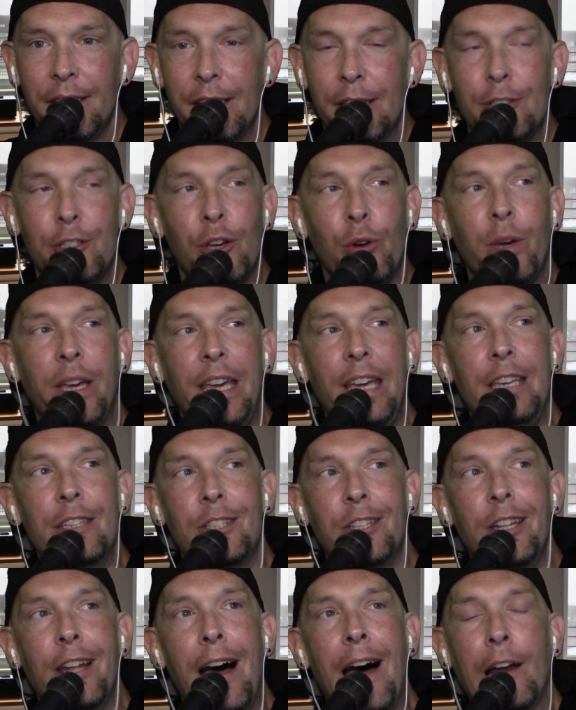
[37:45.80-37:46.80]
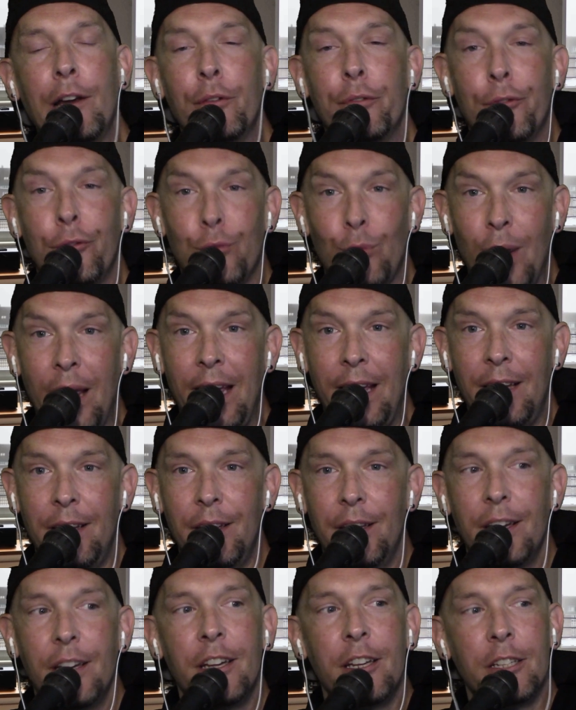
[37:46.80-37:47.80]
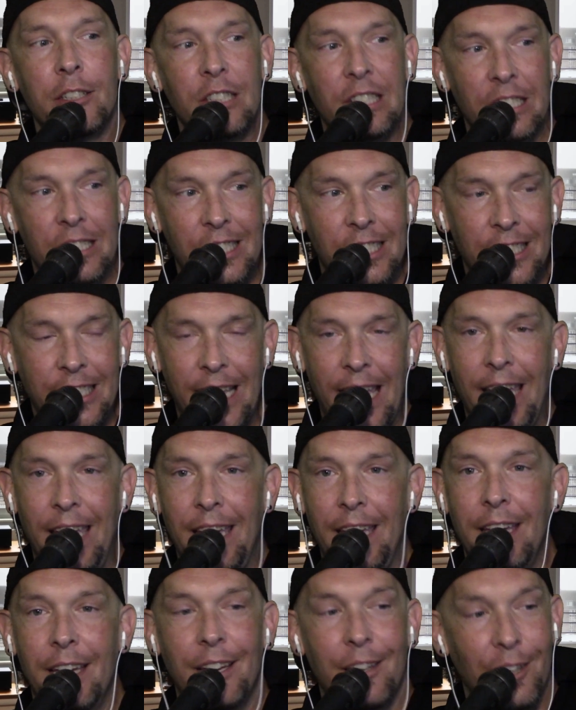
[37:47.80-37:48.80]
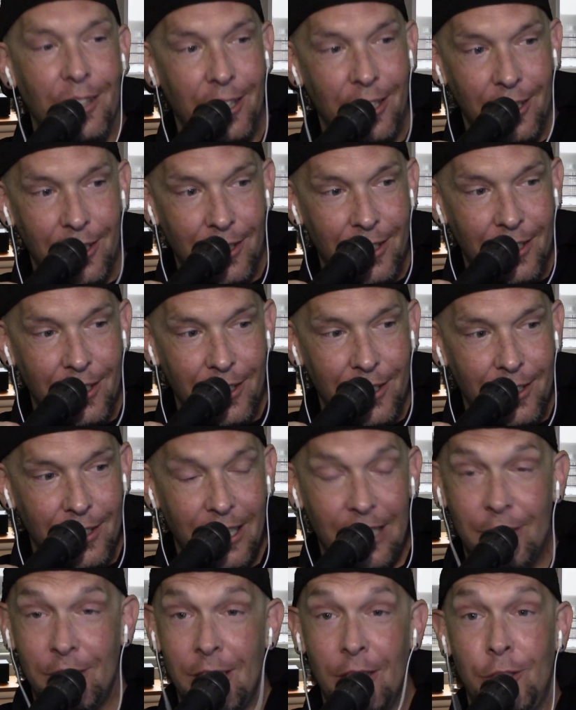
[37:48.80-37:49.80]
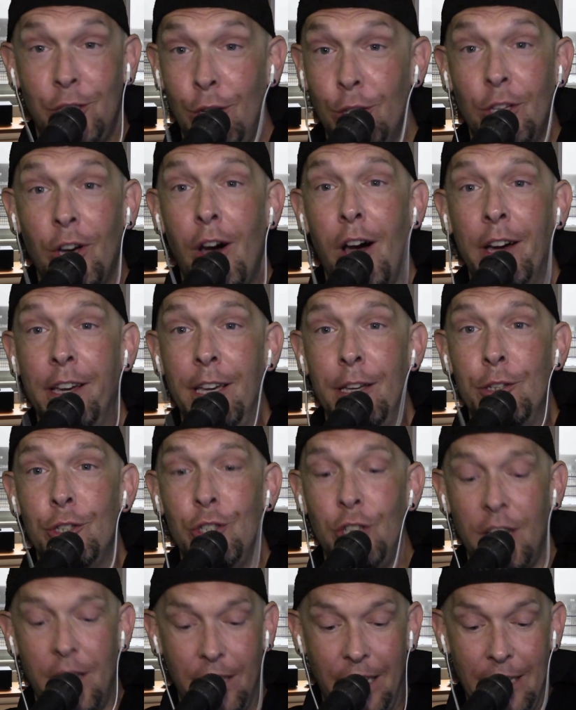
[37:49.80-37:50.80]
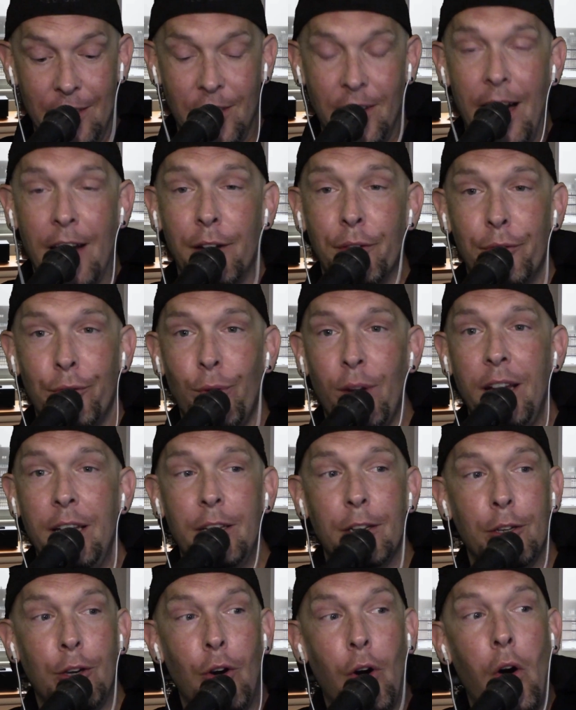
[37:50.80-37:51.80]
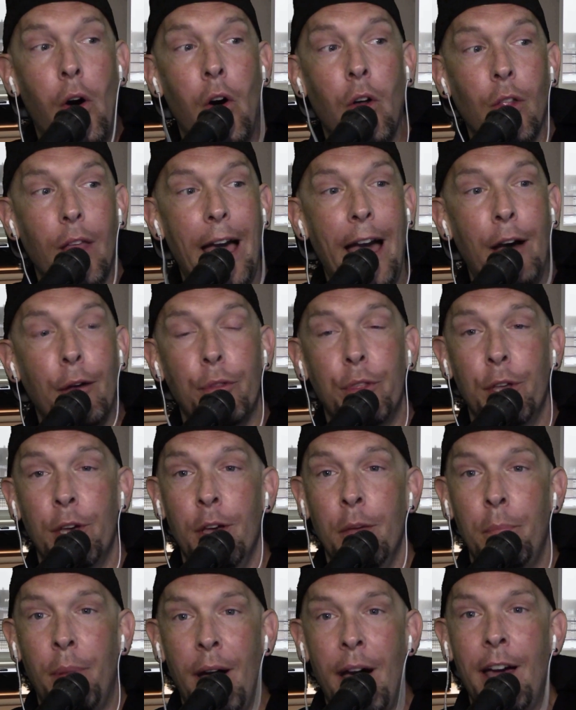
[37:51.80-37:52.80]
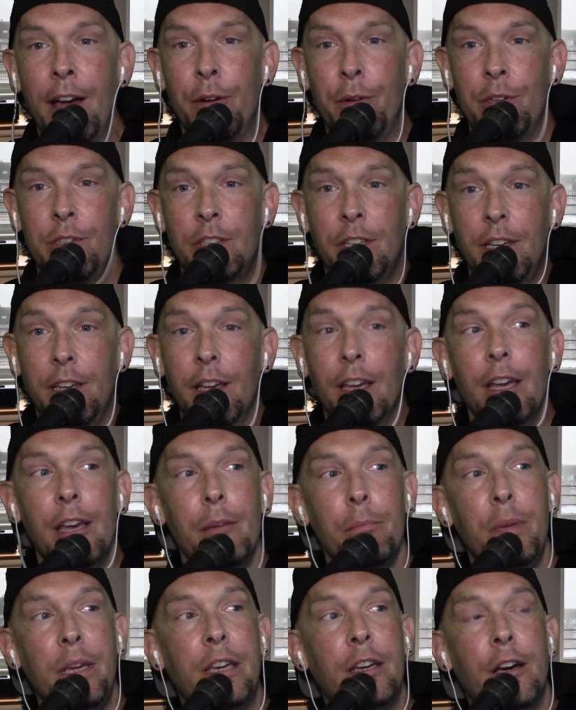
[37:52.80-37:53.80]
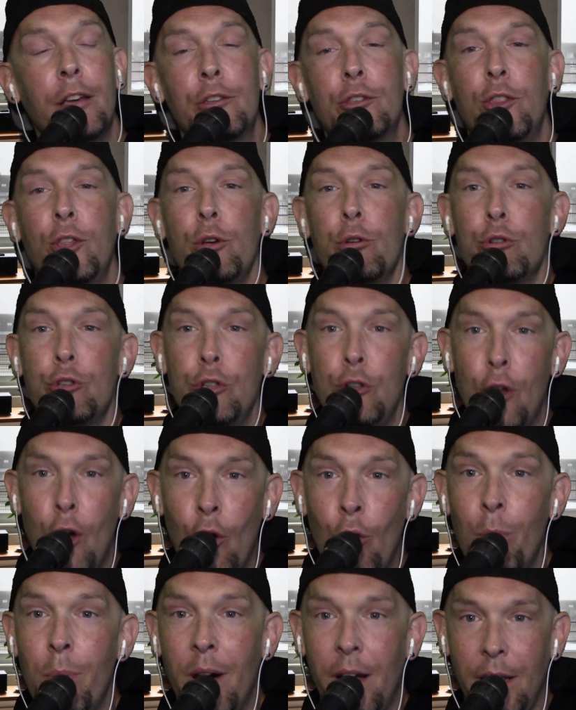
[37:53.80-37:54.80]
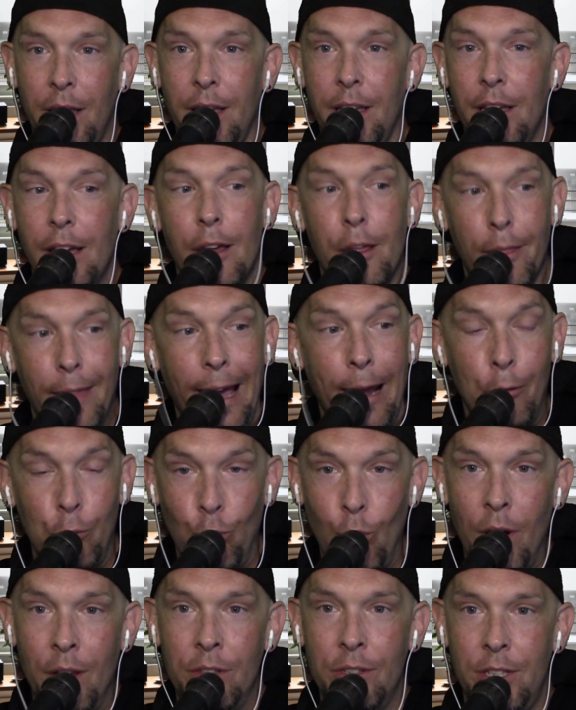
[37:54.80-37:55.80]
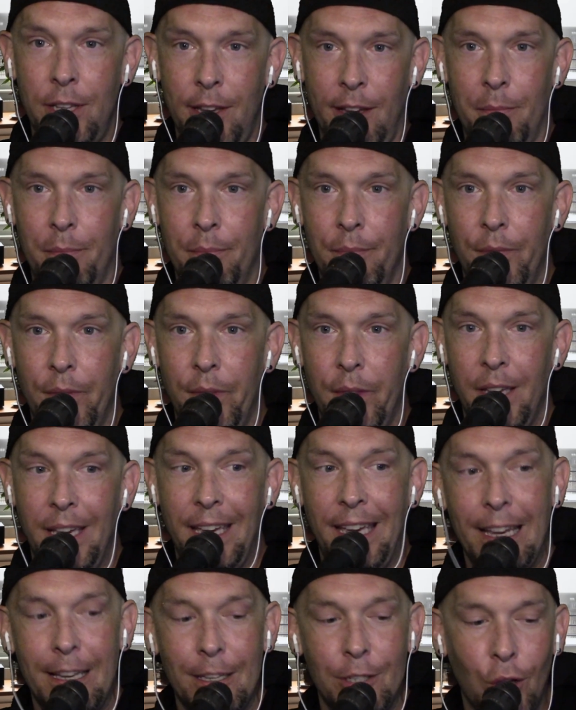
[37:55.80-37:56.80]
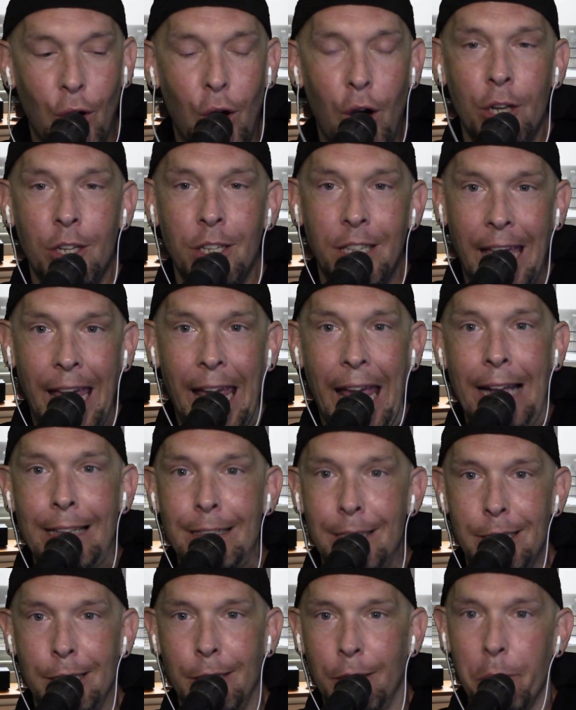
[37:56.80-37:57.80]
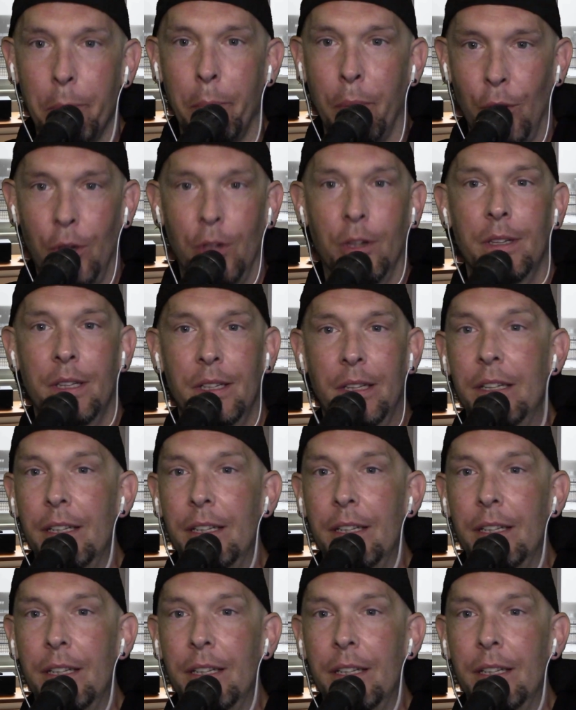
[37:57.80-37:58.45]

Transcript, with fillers: So he's not afraid to say, to, to talk his shit. He's not afraid to call out the hypocrisy because there's nobody that runs him. He is uncancelable.